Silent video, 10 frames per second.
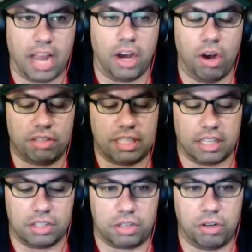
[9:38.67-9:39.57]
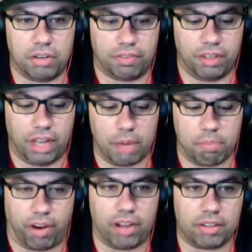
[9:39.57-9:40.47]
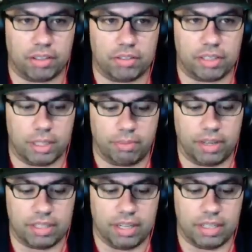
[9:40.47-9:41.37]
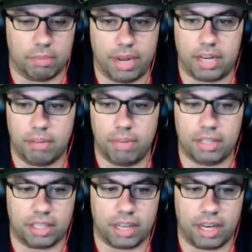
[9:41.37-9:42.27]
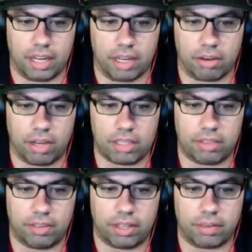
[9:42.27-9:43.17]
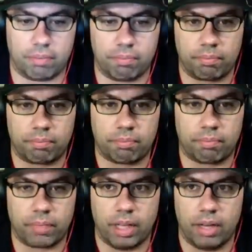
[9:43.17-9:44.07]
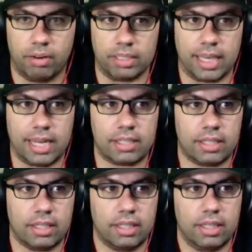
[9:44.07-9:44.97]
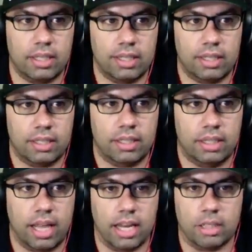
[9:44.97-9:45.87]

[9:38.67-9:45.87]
host this on two different like browsers for some reason. It's a pain in the butt to kind of get across everything is that? That is